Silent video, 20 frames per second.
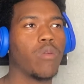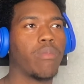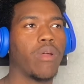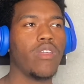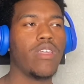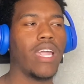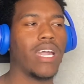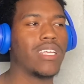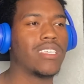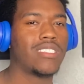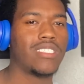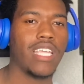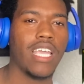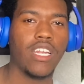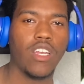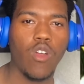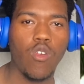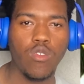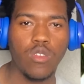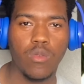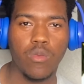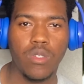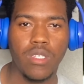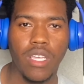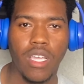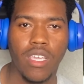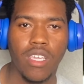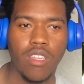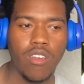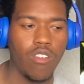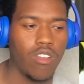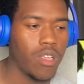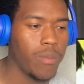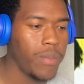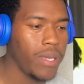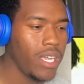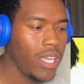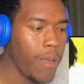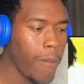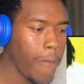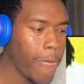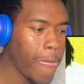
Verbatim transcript: bro, you got to stand on some shit. You know what I mean?